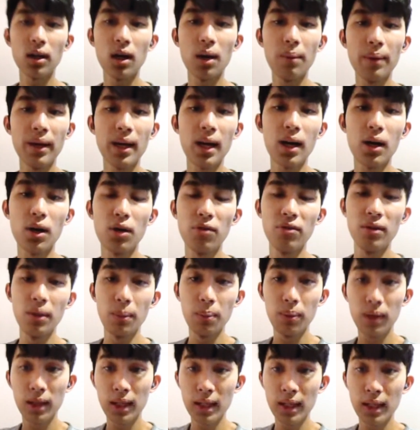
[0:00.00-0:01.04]
Coming out of
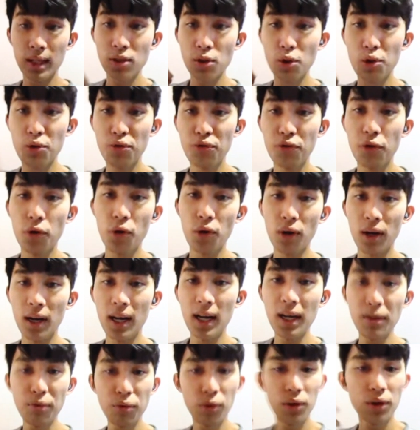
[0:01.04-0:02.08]
the Plextone
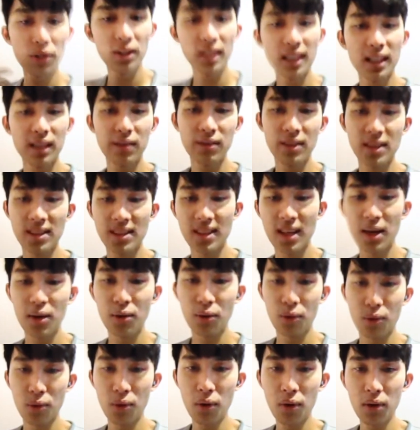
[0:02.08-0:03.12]
4life, what do you think of the
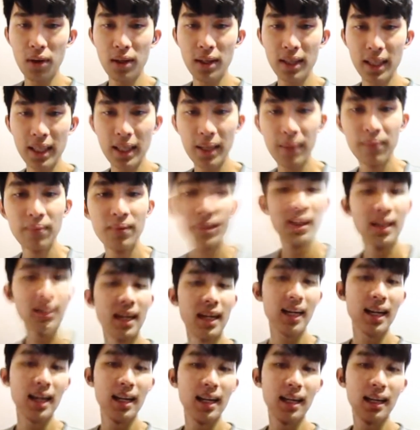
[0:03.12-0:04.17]
sound quality?
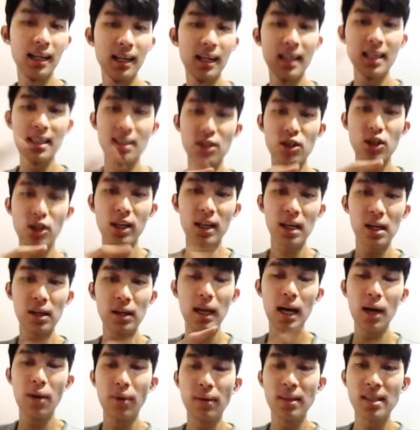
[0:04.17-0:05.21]
And let's check out
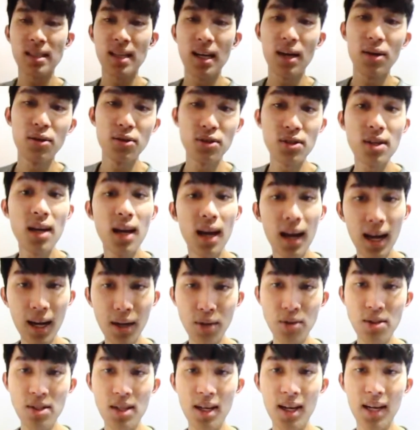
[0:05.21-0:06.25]
how it sounds
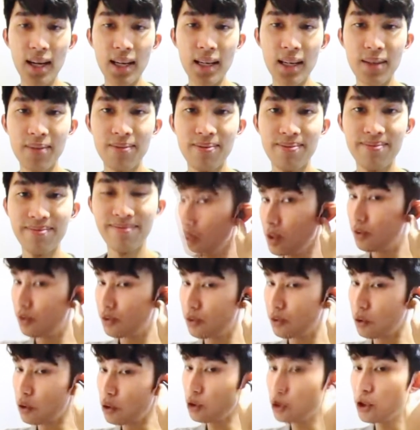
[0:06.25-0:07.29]
outside.
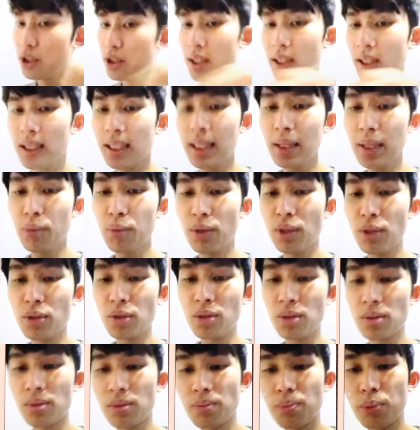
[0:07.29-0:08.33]
Fortunately, when you
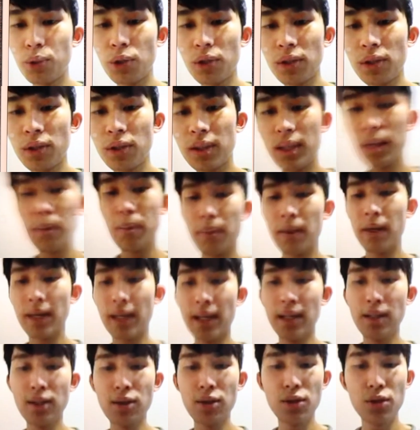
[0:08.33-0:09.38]
put them
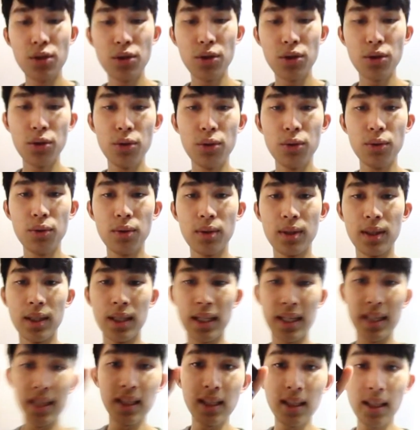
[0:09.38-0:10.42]
into the
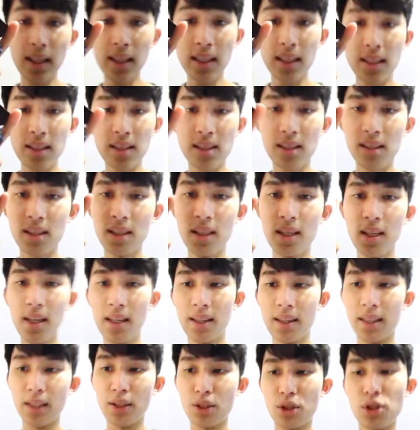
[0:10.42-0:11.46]
case,
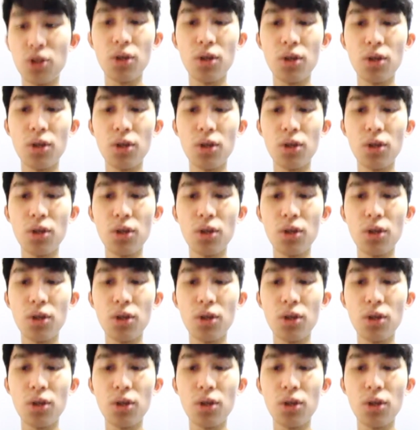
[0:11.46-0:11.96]
they turn off